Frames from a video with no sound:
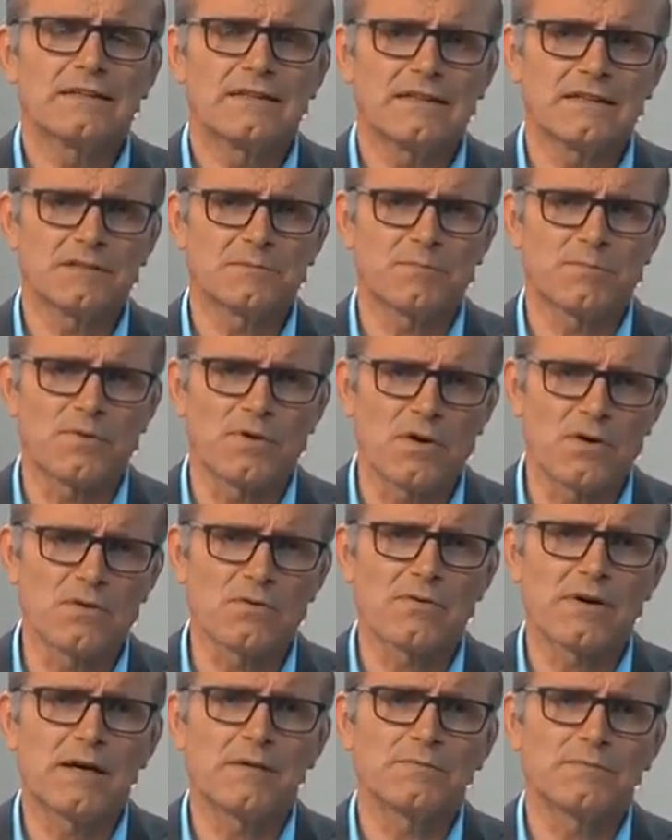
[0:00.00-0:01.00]
that is
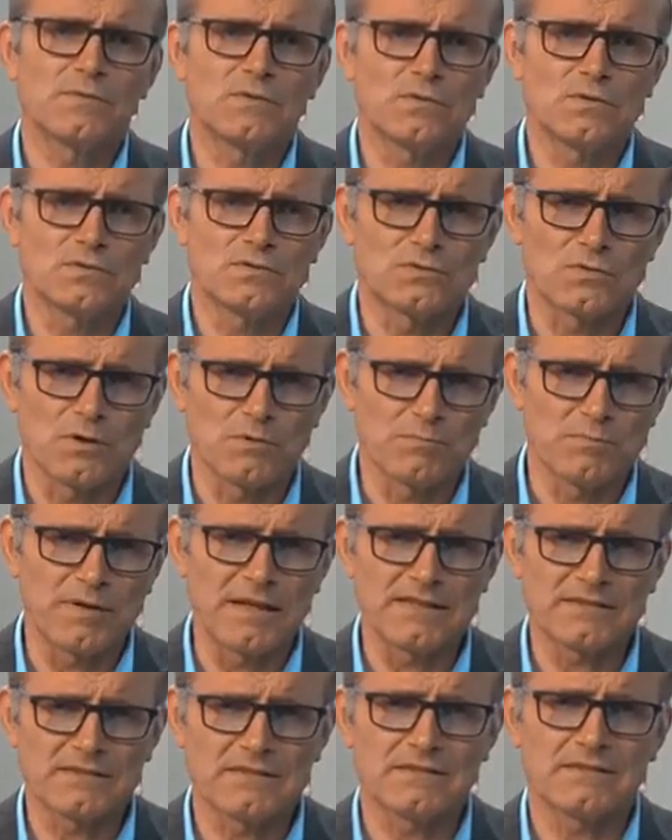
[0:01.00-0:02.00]
programmed to control
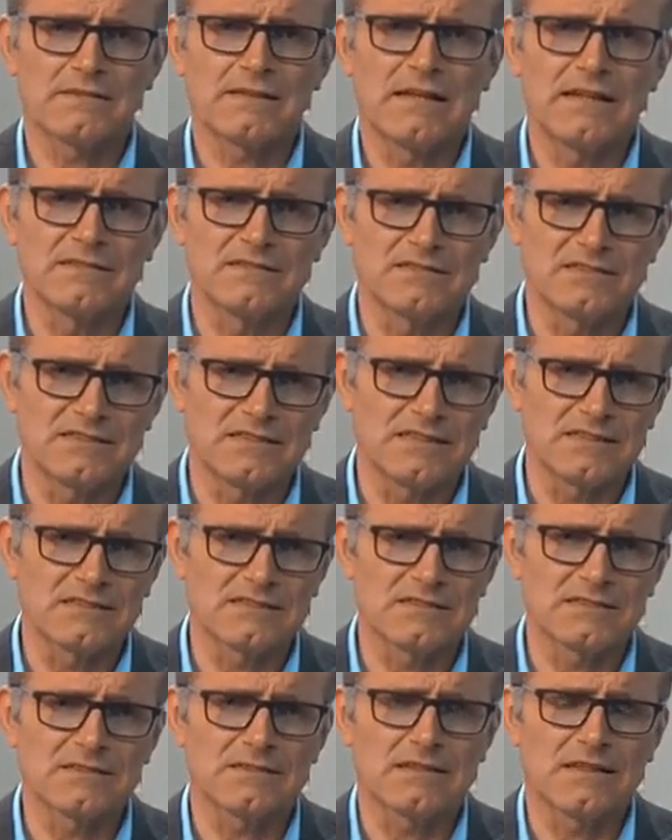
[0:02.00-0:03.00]
pests and
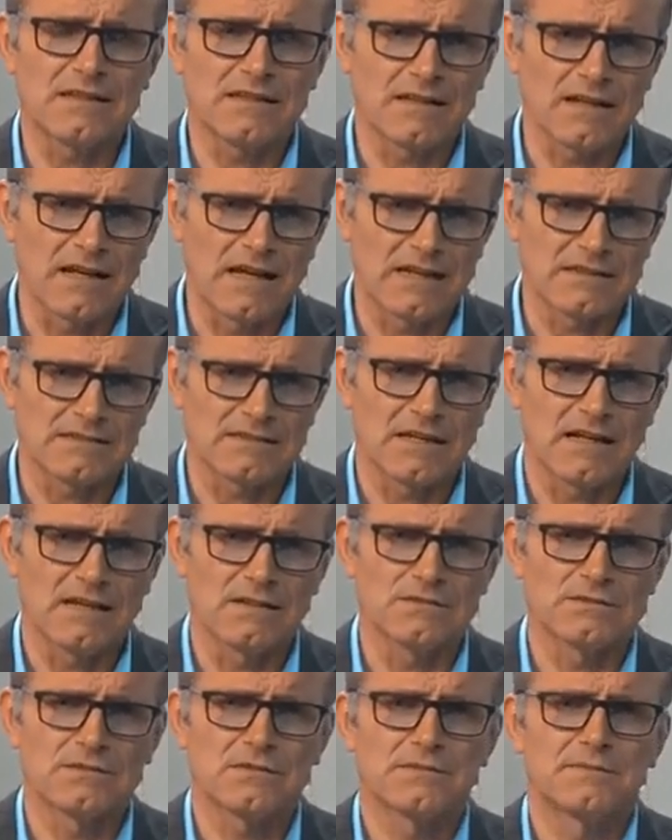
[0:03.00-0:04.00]
diseases in a
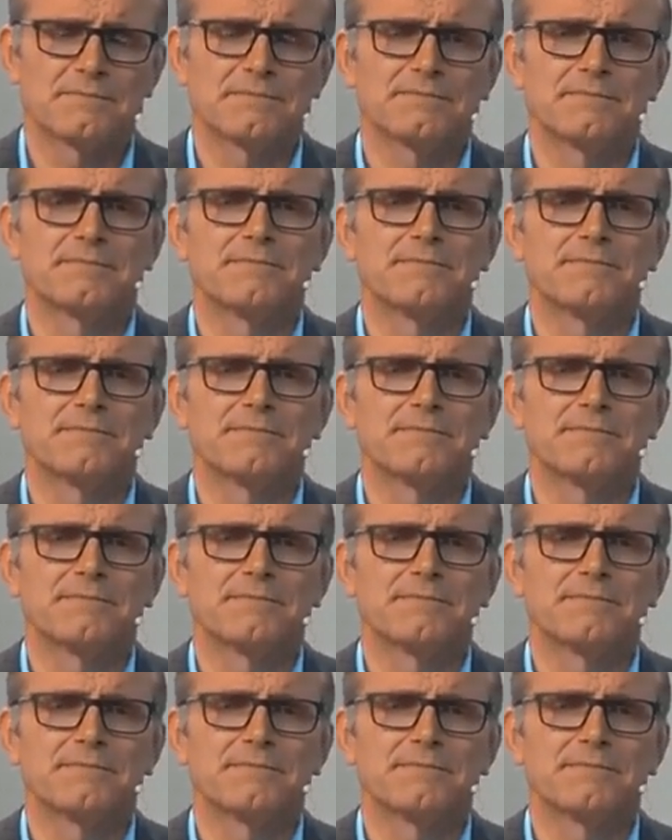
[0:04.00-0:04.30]
glasshouse.